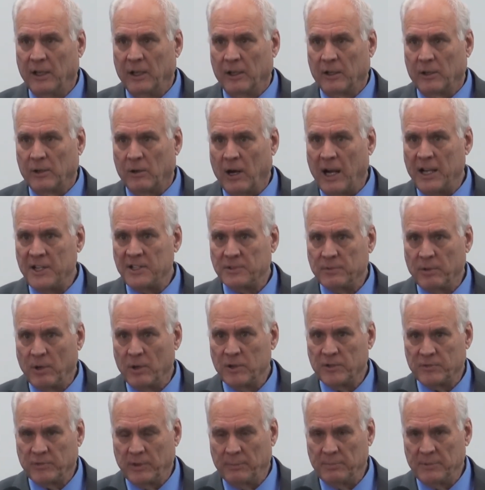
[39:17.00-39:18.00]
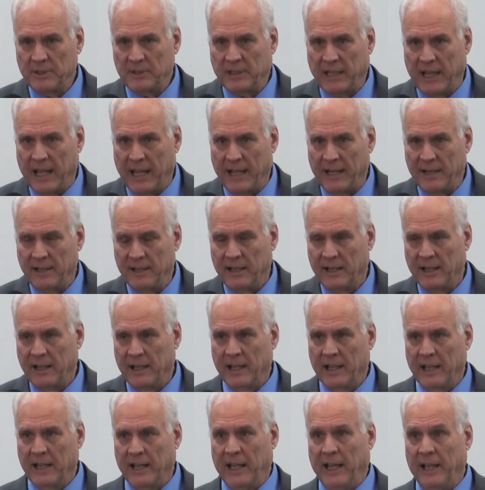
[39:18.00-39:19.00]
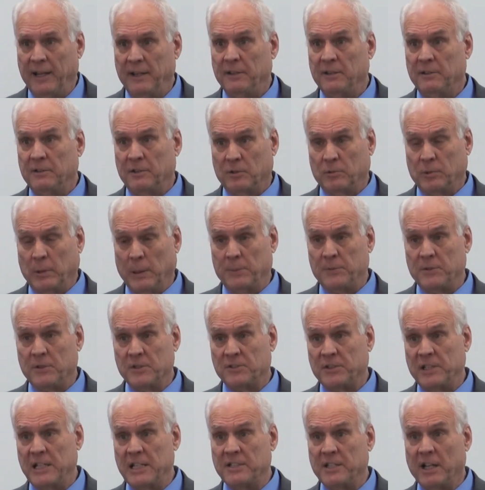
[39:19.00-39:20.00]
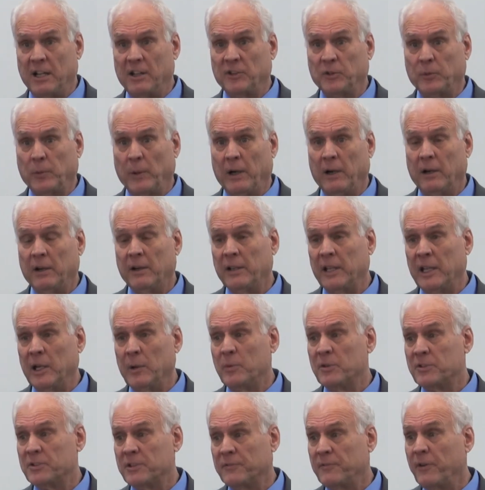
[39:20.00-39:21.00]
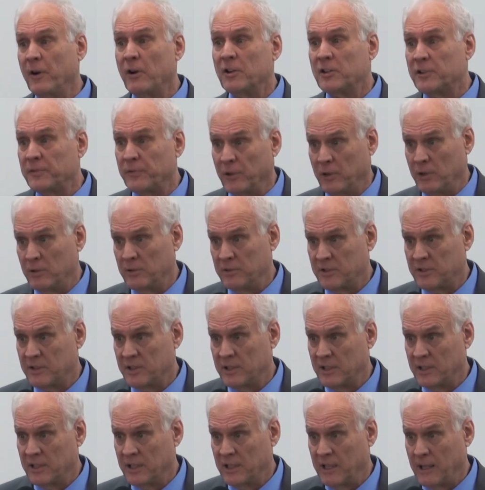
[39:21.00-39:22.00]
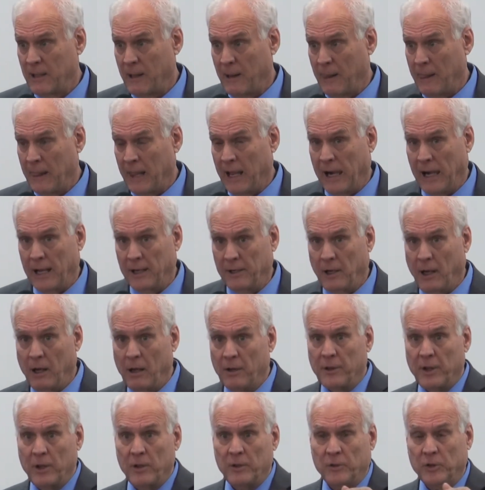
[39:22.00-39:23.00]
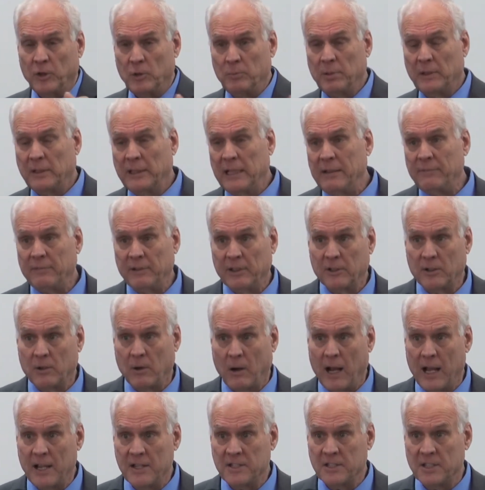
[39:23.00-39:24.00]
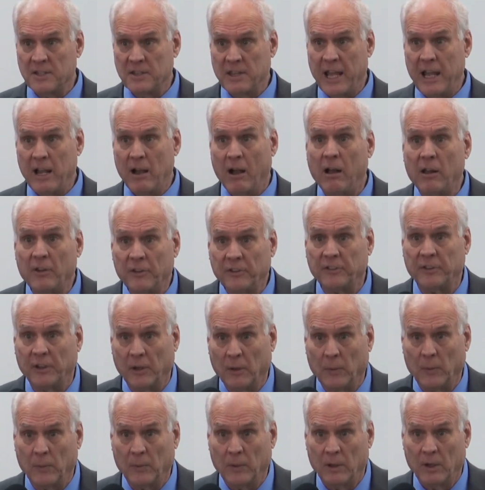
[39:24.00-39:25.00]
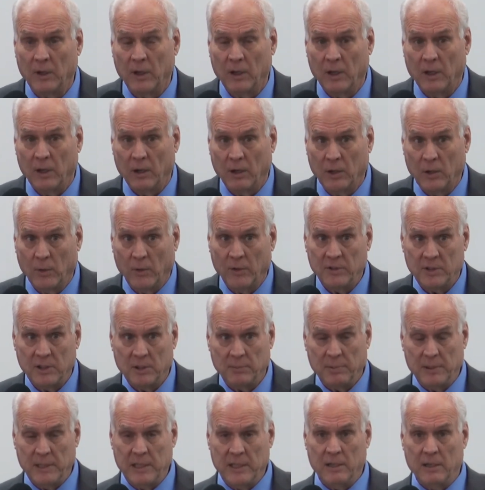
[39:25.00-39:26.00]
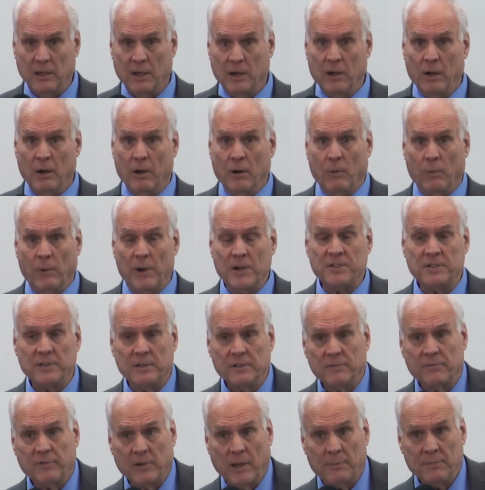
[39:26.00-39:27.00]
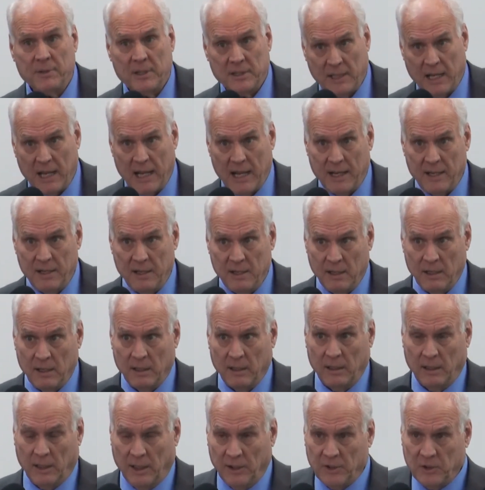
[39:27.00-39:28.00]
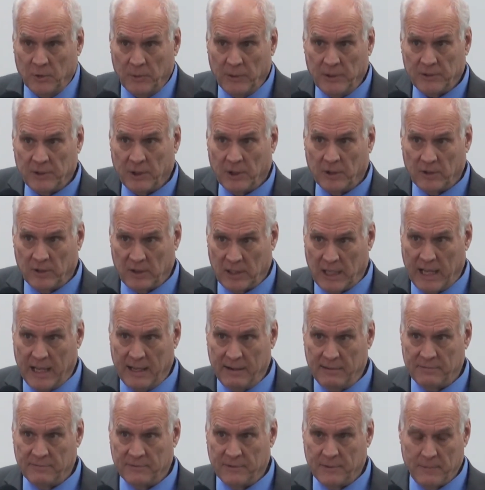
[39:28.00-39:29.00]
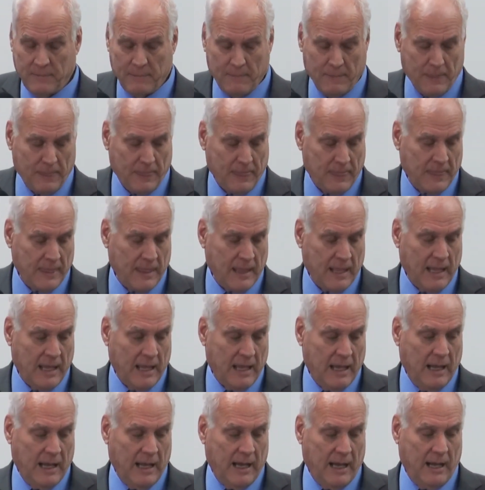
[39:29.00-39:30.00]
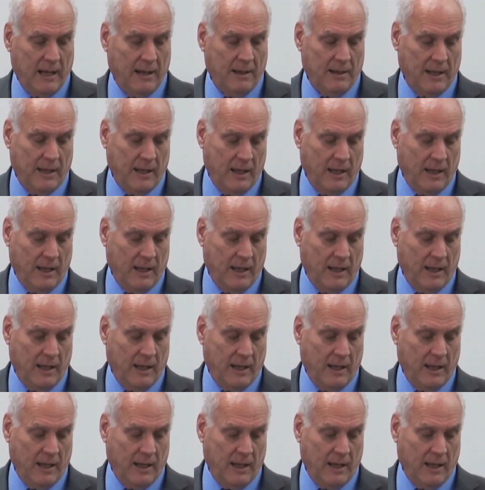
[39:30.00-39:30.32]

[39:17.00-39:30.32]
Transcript: Christ rose from the dead, and the scriptures teach elsewhere he was the first fruits. And all those who believe in Christ, they also are going to be risen from the dead unto eternal life. Uh,